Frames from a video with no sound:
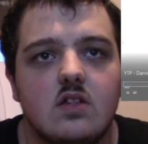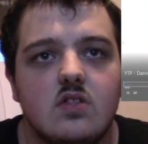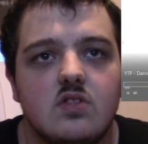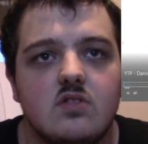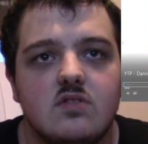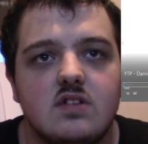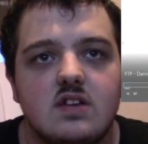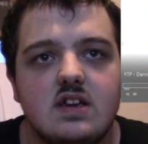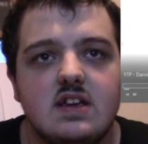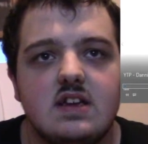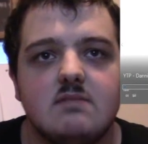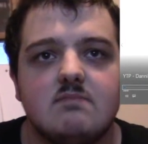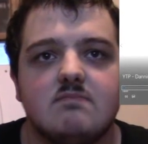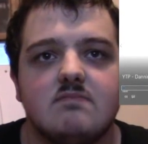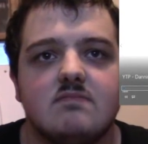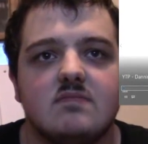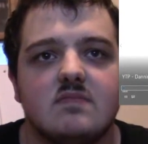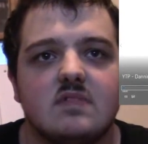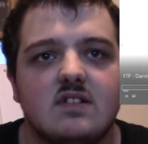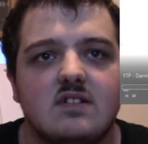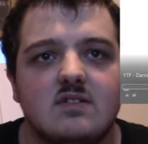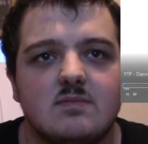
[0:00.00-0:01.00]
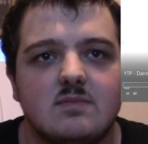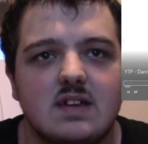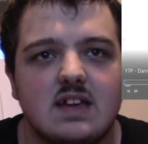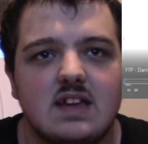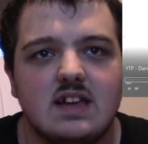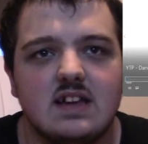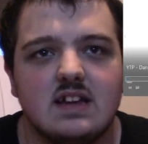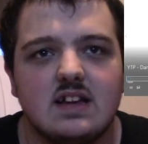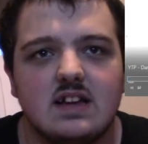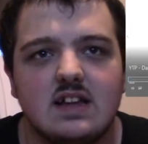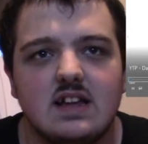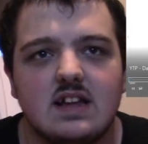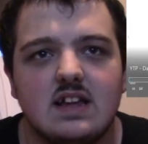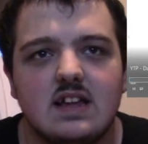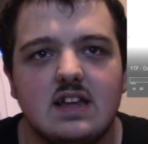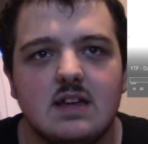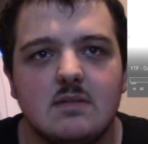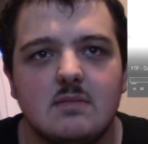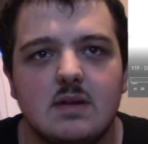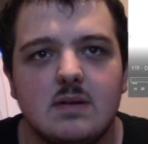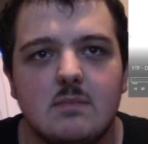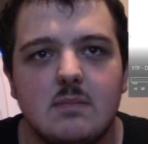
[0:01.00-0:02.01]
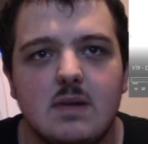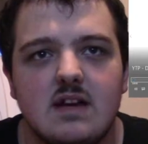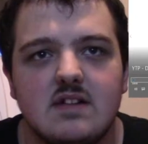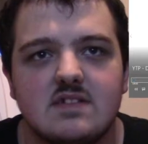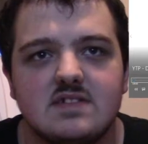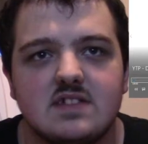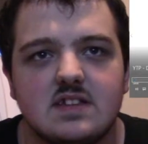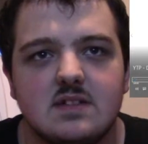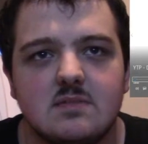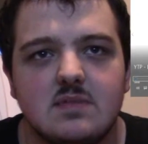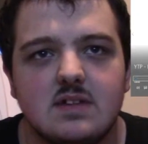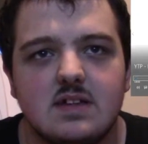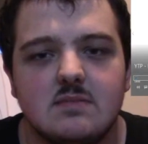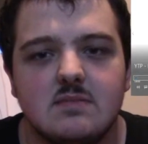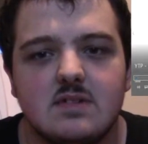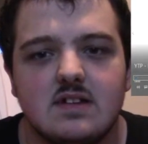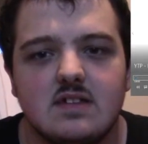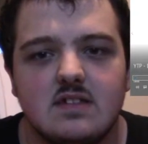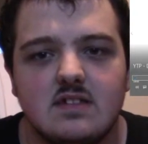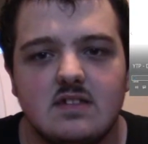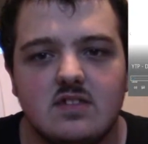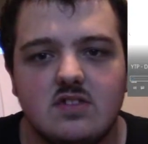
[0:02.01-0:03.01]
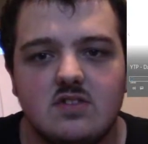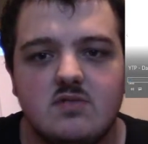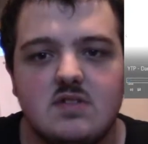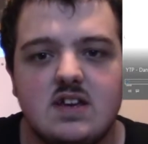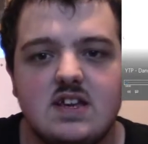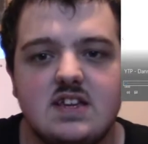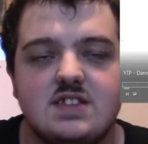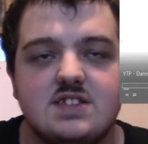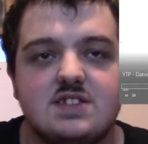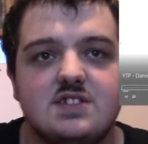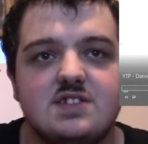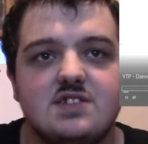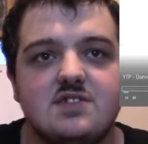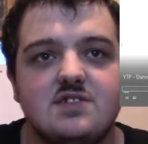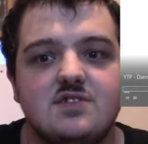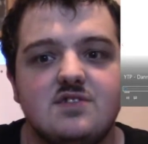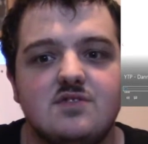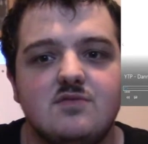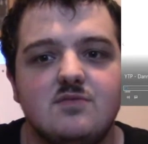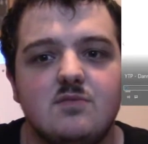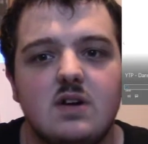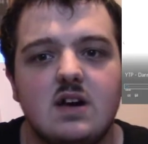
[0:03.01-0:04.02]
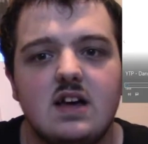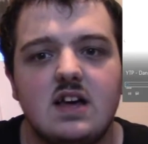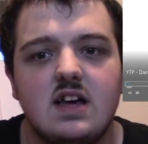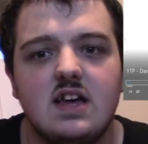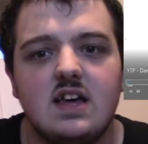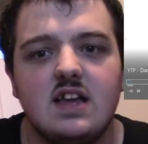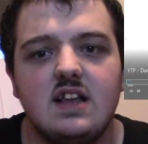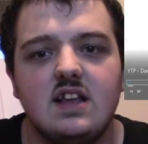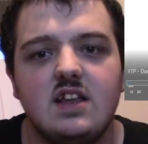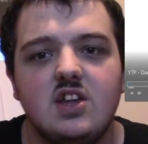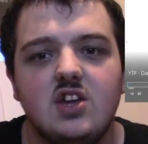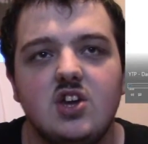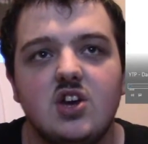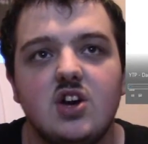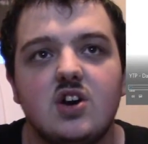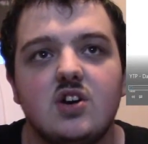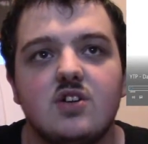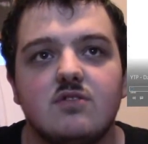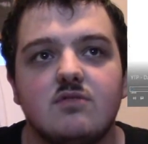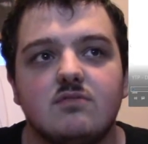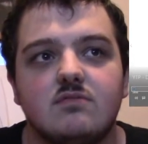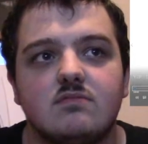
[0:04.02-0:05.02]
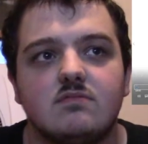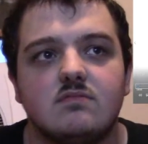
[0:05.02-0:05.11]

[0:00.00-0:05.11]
Oh, hang on, I gotta get my mouse on the play button. 3, 2, 1, go.